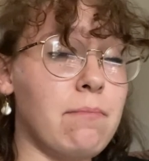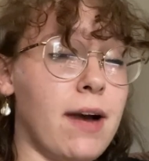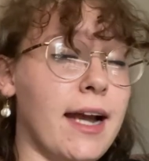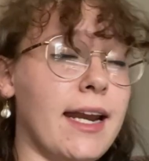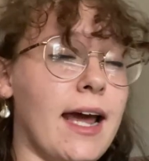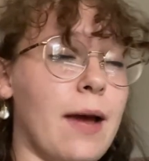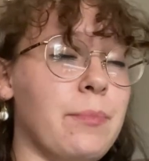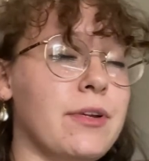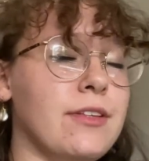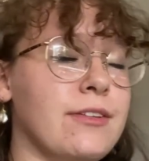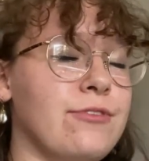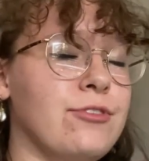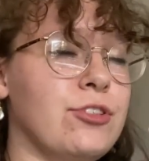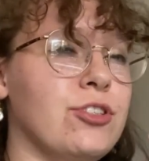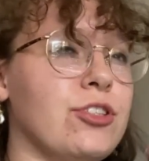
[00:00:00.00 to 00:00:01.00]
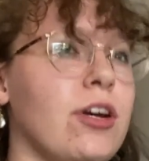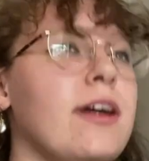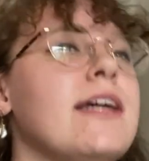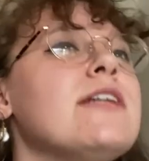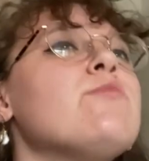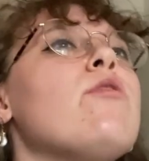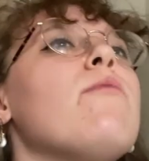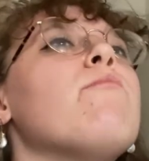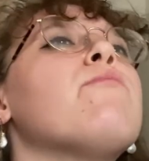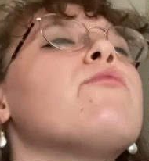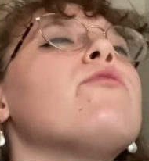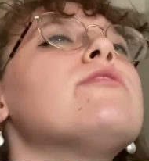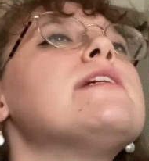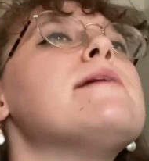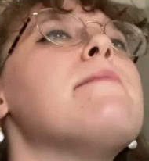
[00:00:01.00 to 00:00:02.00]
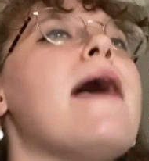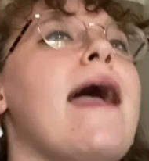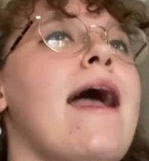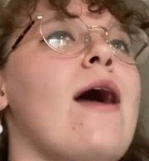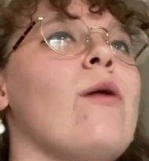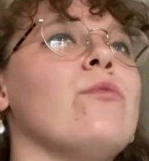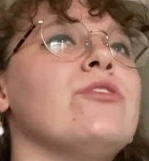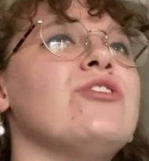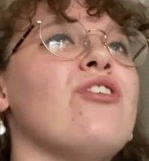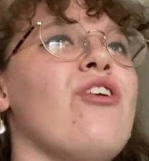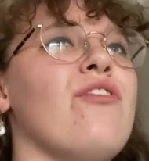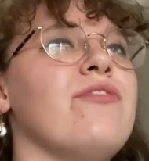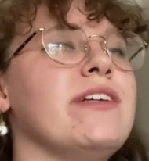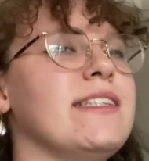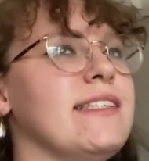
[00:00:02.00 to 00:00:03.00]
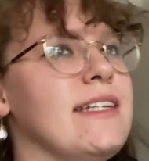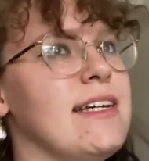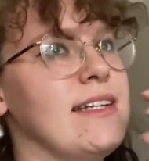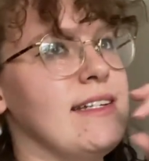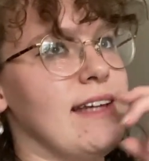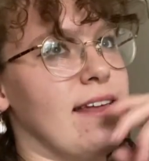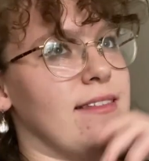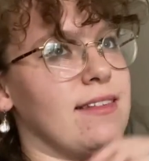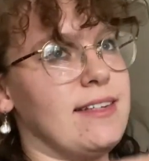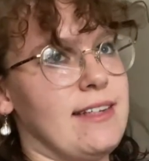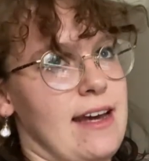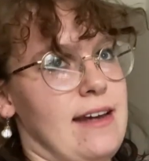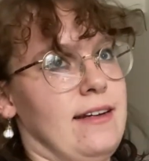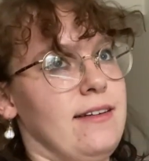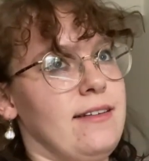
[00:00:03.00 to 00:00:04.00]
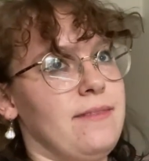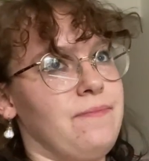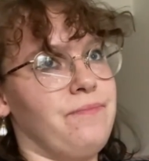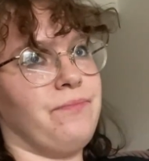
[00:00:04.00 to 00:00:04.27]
might happen in the future is what brought him out of his near-death state.